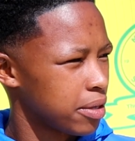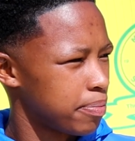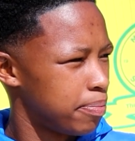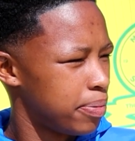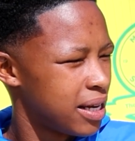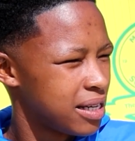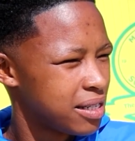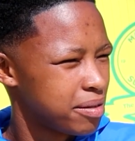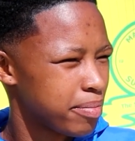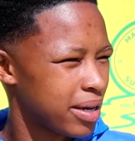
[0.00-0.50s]

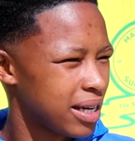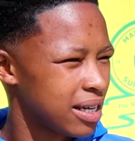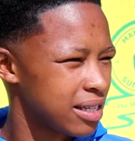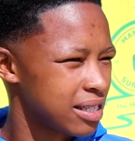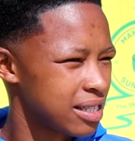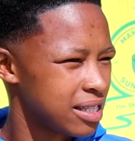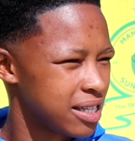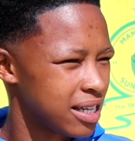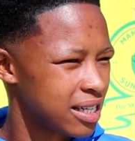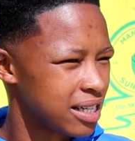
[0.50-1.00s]
plus
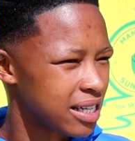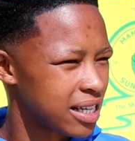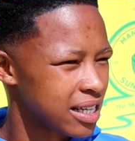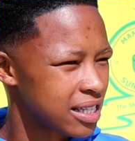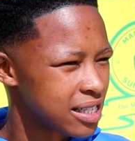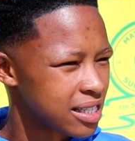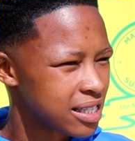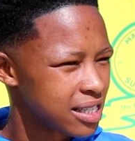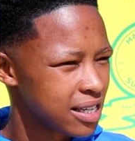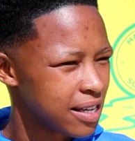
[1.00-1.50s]
minus 10
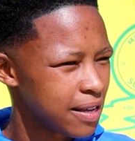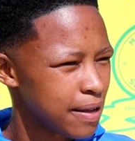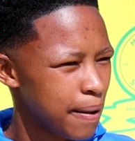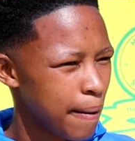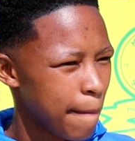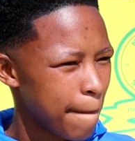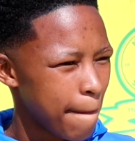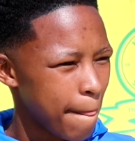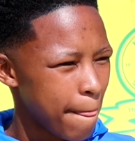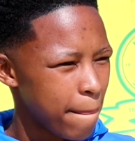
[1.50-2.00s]
days,
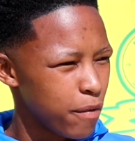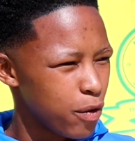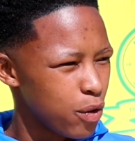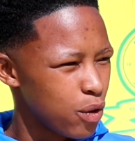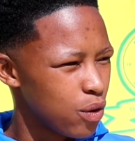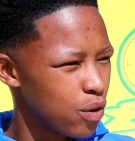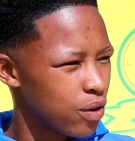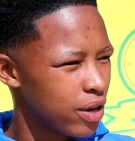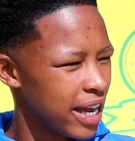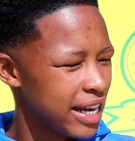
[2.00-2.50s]
you
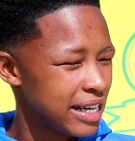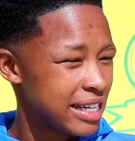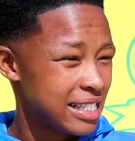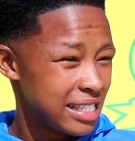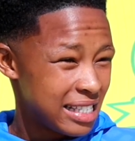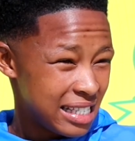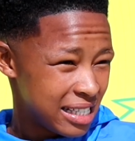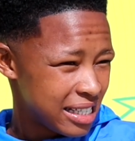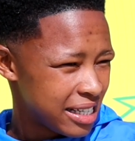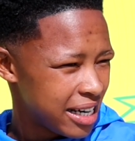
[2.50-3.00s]
know, and it's
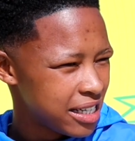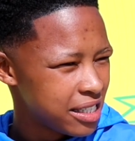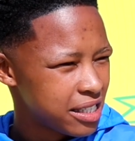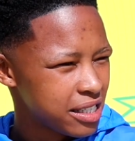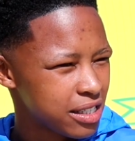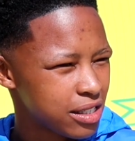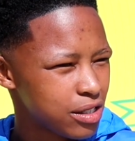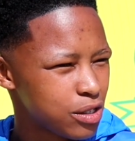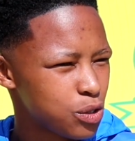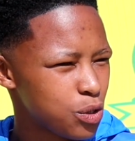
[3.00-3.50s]

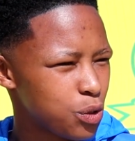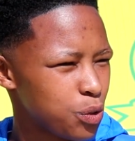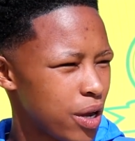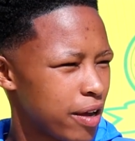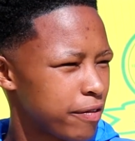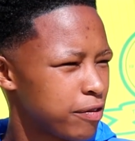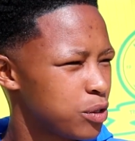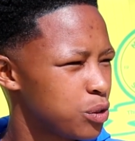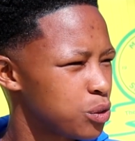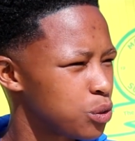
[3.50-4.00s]
international. So we
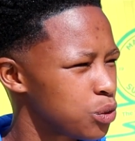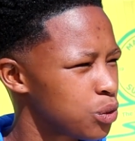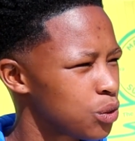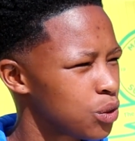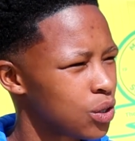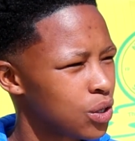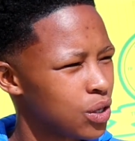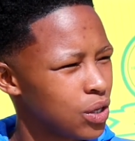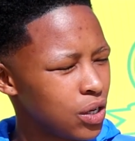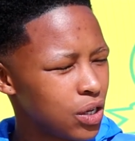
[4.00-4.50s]
have to
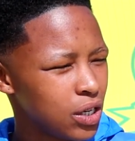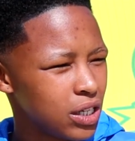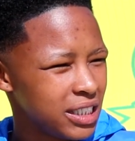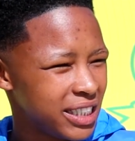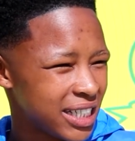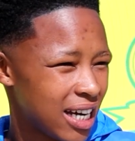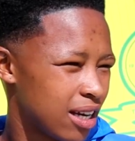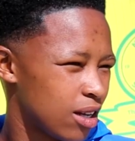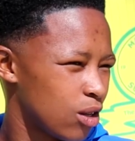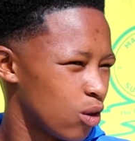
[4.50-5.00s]

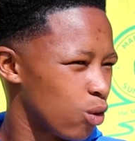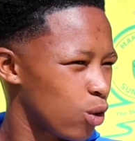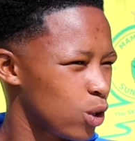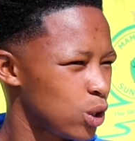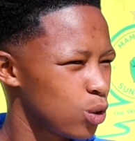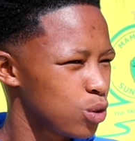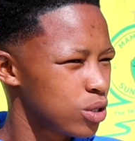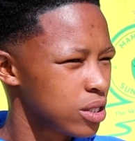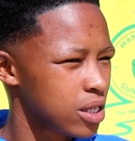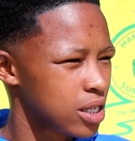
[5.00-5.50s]
juggle all
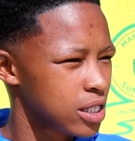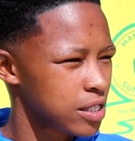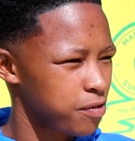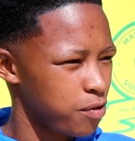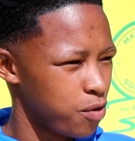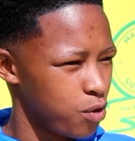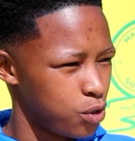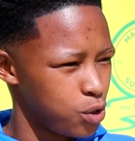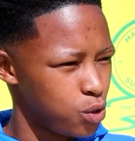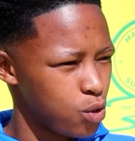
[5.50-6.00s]
those things.
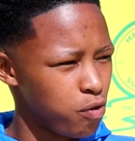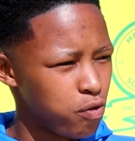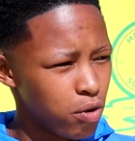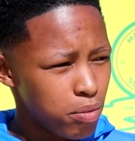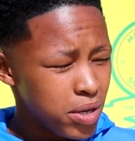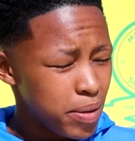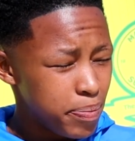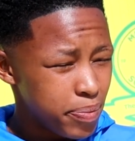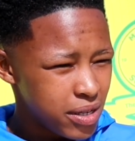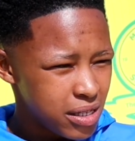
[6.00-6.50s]
So for
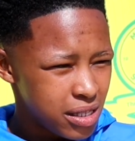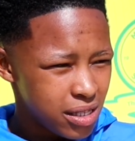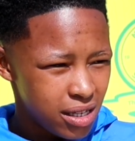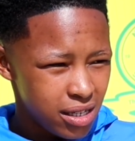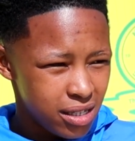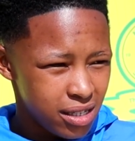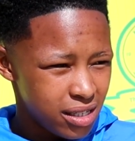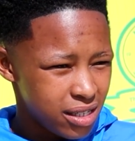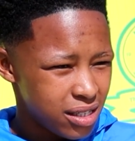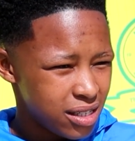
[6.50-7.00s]
me
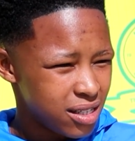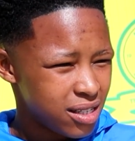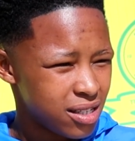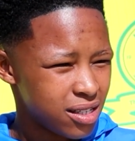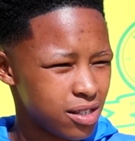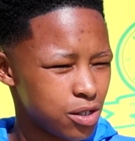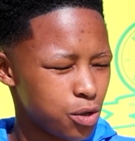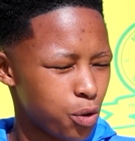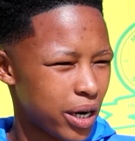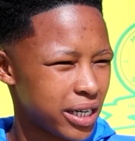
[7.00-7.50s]
personally,
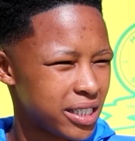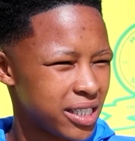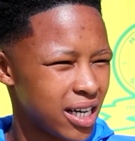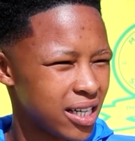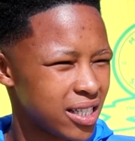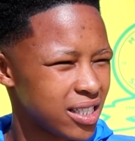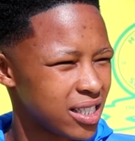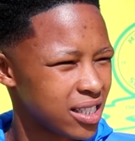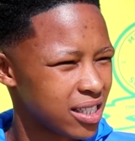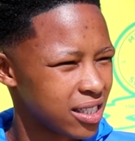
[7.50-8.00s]
it's quite
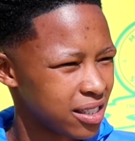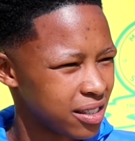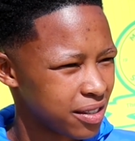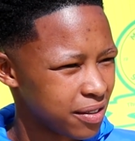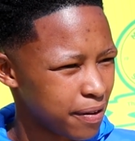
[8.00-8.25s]
challenging.